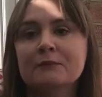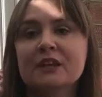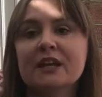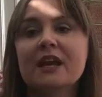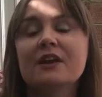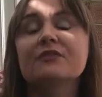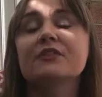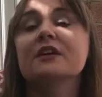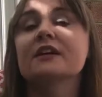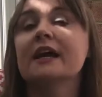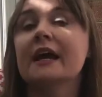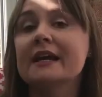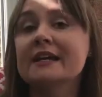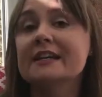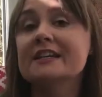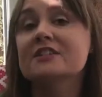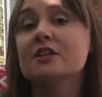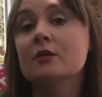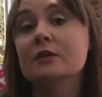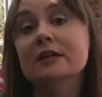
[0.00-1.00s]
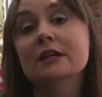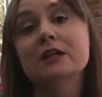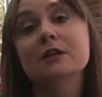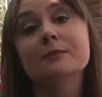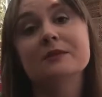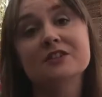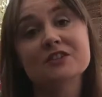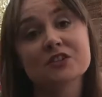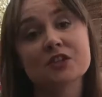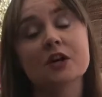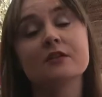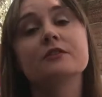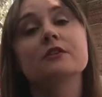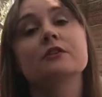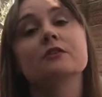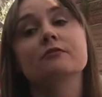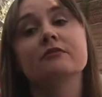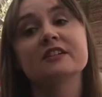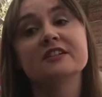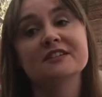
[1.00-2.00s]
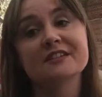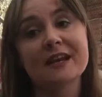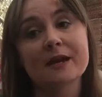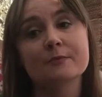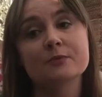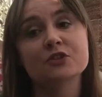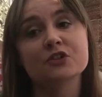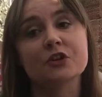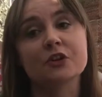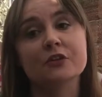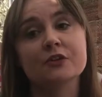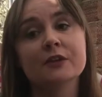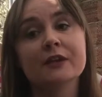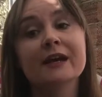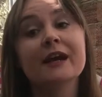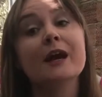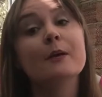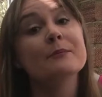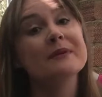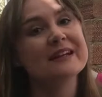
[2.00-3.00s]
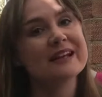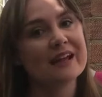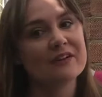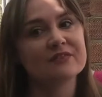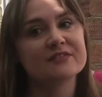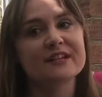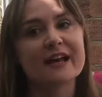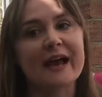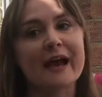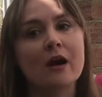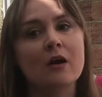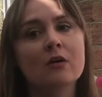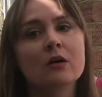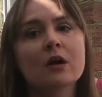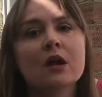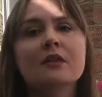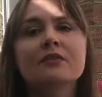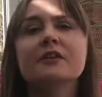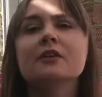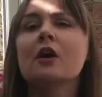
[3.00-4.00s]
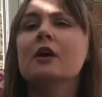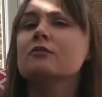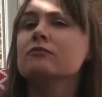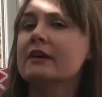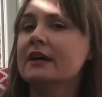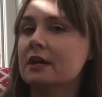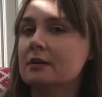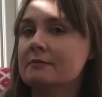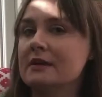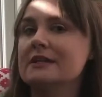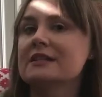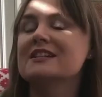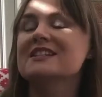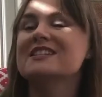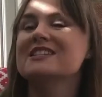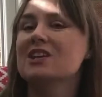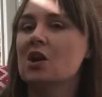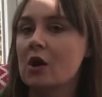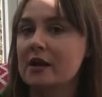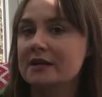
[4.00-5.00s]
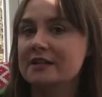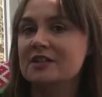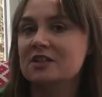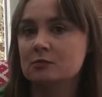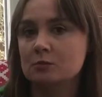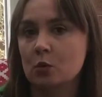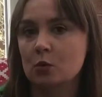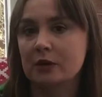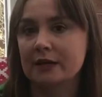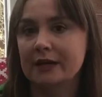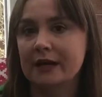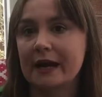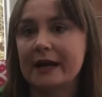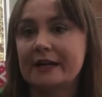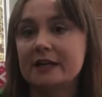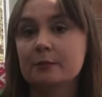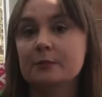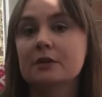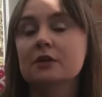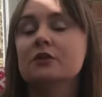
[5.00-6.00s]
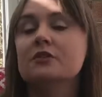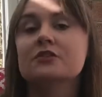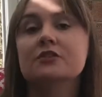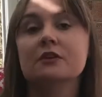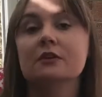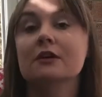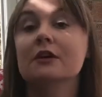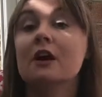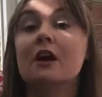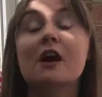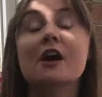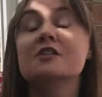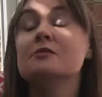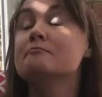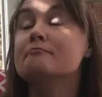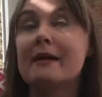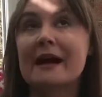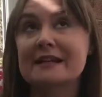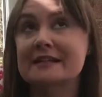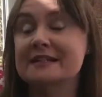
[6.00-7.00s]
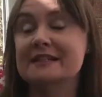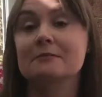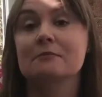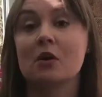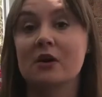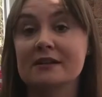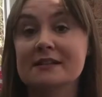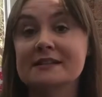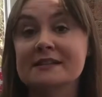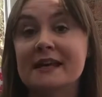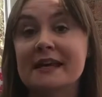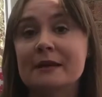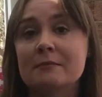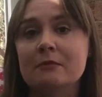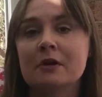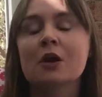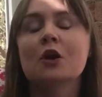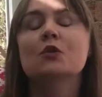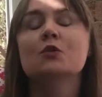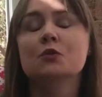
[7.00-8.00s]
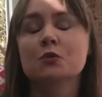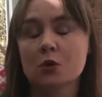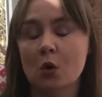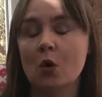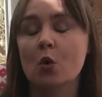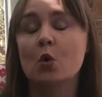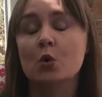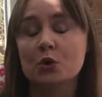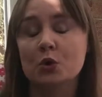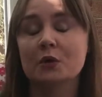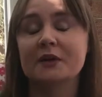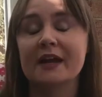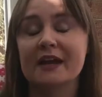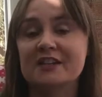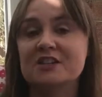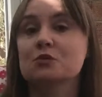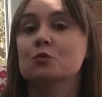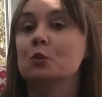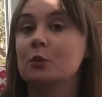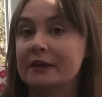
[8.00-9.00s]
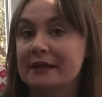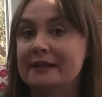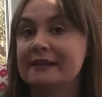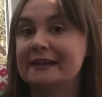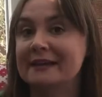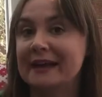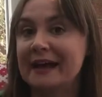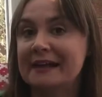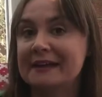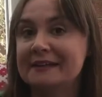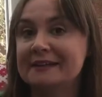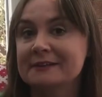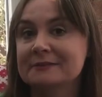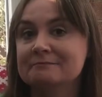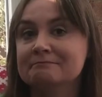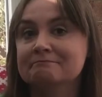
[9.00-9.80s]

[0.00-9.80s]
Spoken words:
If the cake is only going to be served at the reception and be left out, then I'd recommend a slightly smaller cake because, as mad as it might seem, not all your guests will eat the cake.